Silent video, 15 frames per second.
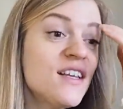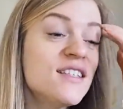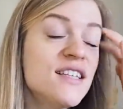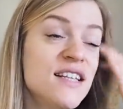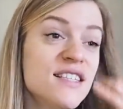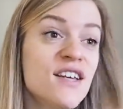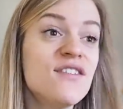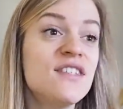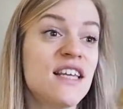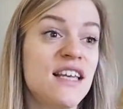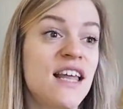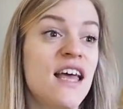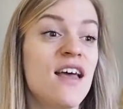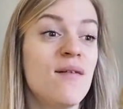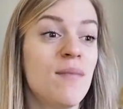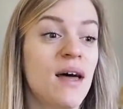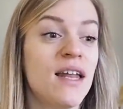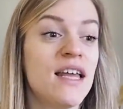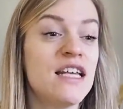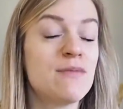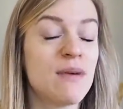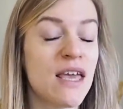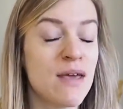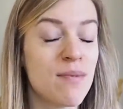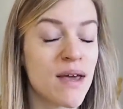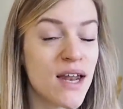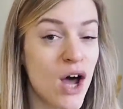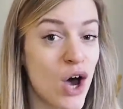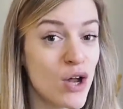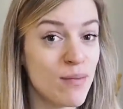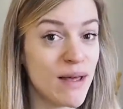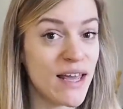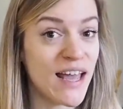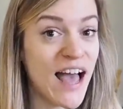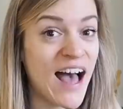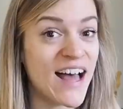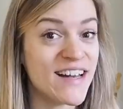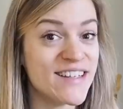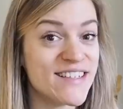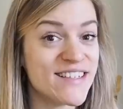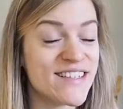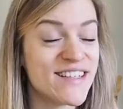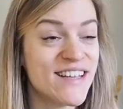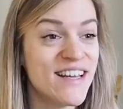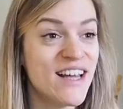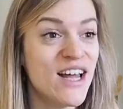since I've seen him and he's been keeping an eye on me and